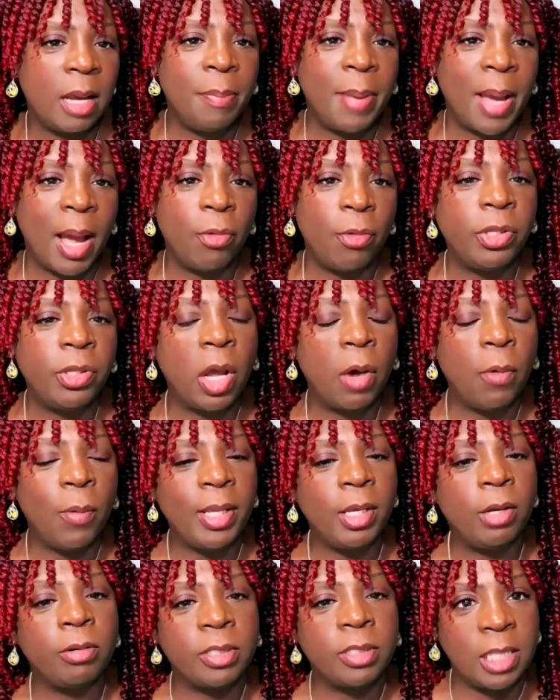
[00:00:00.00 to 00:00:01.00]
about
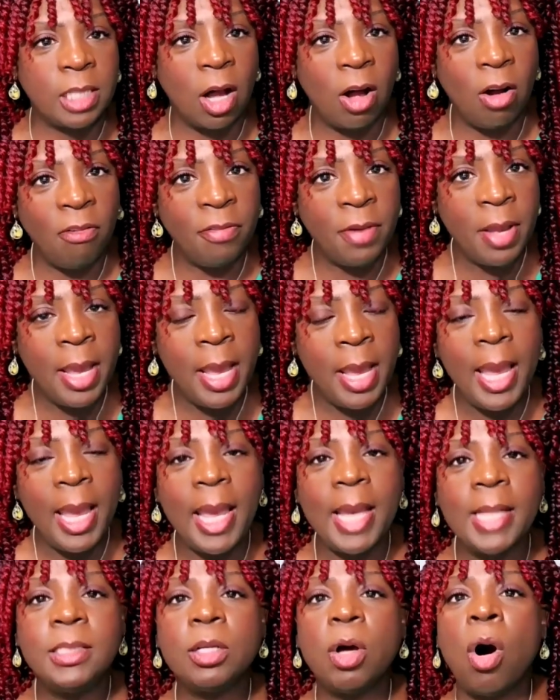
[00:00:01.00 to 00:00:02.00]
knowing yourself,
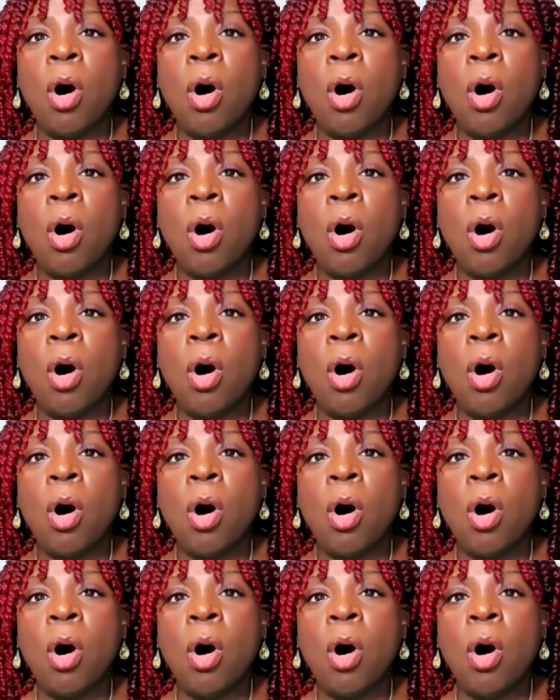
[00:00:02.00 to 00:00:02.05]
it's